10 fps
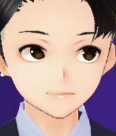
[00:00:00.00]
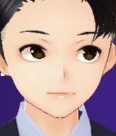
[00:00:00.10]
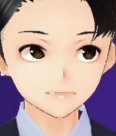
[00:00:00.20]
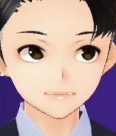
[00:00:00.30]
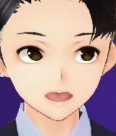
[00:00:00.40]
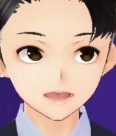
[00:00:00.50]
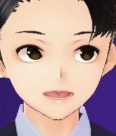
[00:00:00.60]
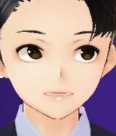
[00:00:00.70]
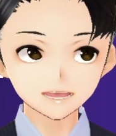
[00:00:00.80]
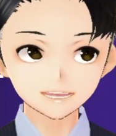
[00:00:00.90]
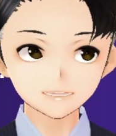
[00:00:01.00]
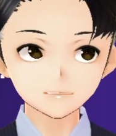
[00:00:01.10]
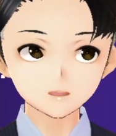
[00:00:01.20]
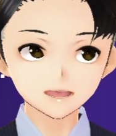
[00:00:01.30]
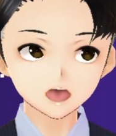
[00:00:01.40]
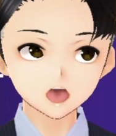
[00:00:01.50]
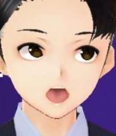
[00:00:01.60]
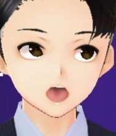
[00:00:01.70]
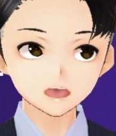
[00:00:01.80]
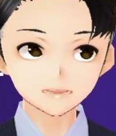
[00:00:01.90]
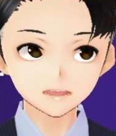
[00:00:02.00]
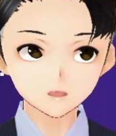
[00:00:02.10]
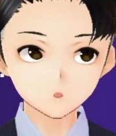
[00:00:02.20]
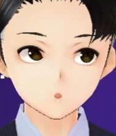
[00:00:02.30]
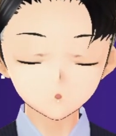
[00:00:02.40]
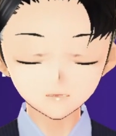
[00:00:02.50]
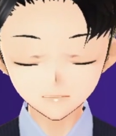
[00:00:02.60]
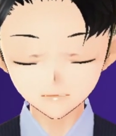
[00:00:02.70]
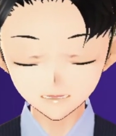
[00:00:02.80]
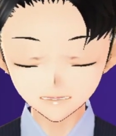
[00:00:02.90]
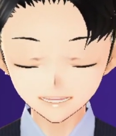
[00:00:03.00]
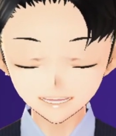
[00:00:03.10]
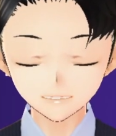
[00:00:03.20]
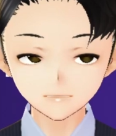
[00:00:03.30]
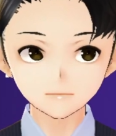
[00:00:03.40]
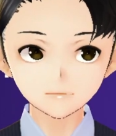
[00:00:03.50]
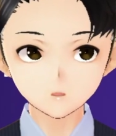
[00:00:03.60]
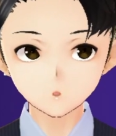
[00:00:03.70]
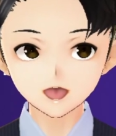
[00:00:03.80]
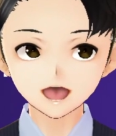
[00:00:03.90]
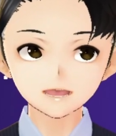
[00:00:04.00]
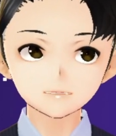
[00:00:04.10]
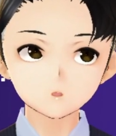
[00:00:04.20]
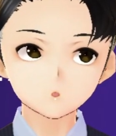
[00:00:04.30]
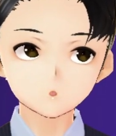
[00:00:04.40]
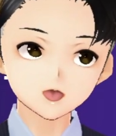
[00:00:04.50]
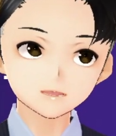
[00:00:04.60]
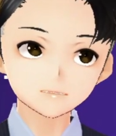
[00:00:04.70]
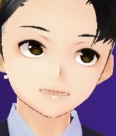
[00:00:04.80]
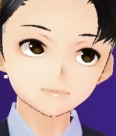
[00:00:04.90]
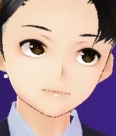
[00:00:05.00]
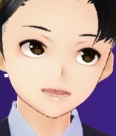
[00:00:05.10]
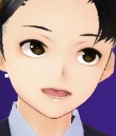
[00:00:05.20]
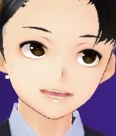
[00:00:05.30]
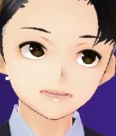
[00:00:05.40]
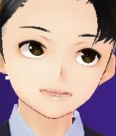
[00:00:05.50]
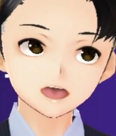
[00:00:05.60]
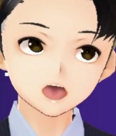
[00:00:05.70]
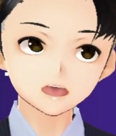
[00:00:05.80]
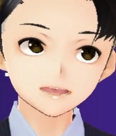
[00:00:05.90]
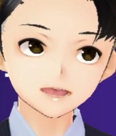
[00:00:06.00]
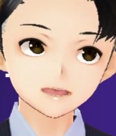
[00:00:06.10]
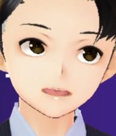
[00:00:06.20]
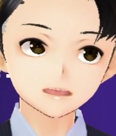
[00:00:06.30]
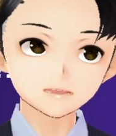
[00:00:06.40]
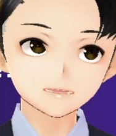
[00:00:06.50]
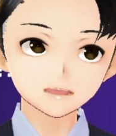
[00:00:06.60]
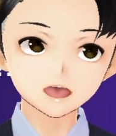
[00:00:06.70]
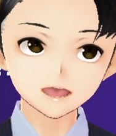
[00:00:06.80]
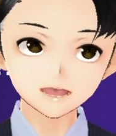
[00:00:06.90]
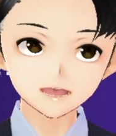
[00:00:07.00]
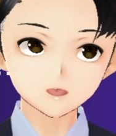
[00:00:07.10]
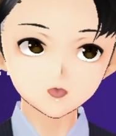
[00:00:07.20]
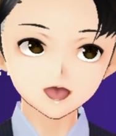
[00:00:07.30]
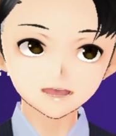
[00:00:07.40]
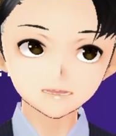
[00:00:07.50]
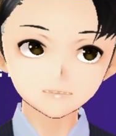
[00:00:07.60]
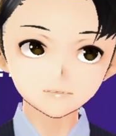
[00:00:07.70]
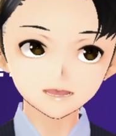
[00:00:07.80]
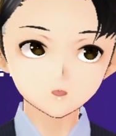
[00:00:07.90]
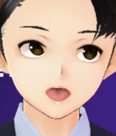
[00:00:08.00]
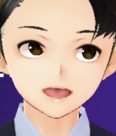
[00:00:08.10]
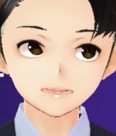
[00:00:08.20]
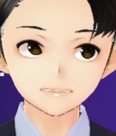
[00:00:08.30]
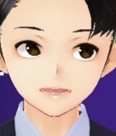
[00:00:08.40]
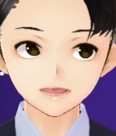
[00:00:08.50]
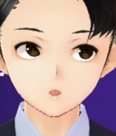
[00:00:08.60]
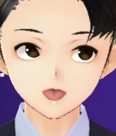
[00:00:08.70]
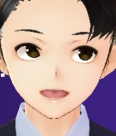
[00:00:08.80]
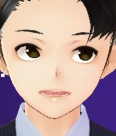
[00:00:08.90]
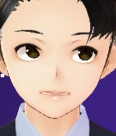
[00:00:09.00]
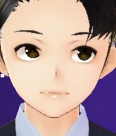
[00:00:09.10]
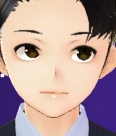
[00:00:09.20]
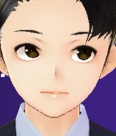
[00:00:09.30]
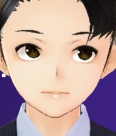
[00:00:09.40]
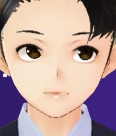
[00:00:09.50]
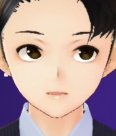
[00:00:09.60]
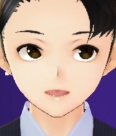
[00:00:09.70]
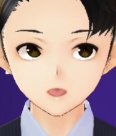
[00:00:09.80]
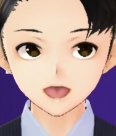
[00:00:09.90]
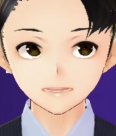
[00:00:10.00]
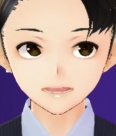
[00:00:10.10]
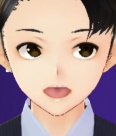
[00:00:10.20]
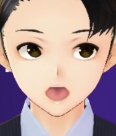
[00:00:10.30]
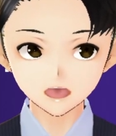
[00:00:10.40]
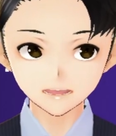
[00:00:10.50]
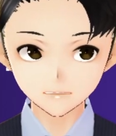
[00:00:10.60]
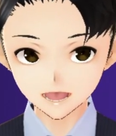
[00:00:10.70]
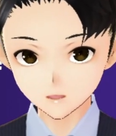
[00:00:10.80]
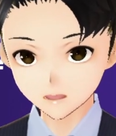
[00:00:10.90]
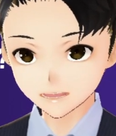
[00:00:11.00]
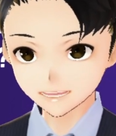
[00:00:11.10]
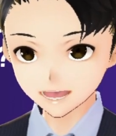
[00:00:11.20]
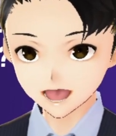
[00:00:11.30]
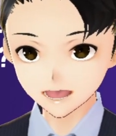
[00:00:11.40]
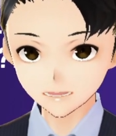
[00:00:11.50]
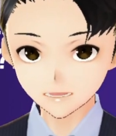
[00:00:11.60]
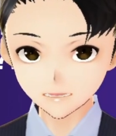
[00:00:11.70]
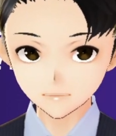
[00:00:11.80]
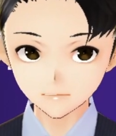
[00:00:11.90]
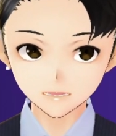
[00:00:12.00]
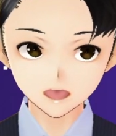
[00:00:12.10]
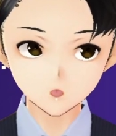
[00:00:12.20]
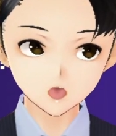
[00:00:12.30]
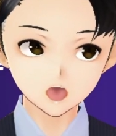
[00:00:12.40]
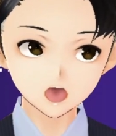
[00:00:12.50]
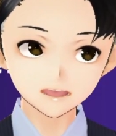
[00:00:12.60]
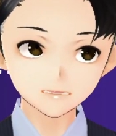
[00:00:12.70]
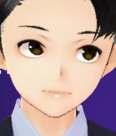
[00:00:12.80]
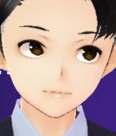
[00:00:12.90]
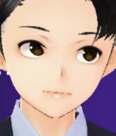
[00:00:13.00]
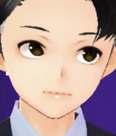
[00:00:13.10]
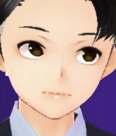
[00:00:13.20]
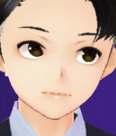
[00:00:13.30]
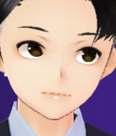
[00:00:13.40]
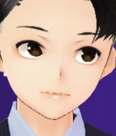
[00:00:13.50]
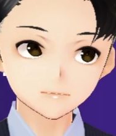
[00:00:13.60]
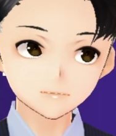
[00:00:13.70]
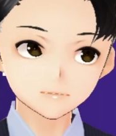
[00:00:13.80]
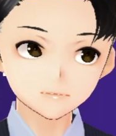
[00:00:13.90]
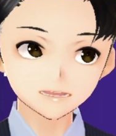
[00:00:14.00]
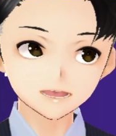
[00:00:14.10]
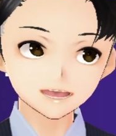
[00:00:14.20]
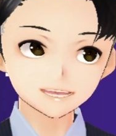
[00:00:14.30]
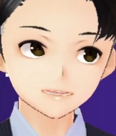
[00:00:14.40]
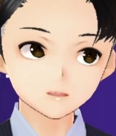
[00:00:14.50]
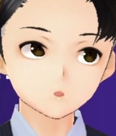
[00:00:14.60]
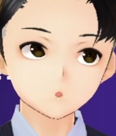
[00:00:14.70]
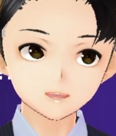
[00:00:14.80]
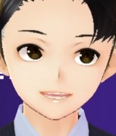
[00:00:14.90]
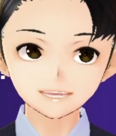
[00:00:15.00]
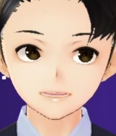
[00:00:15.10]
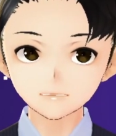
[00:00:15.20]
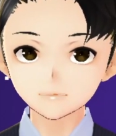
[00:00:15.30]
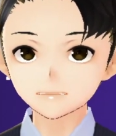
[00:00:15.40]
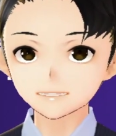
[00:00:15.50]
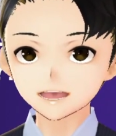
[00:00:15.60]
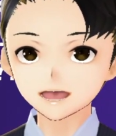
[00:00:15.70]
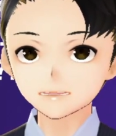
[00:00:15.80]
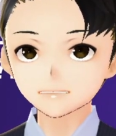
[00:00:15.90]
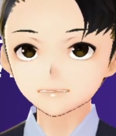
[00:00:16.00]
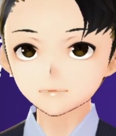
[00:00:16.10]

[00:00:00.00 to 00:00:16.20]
So you can't go through that white wall. You can't go here from A1, B1, C1. You must go around the wall to get to F6.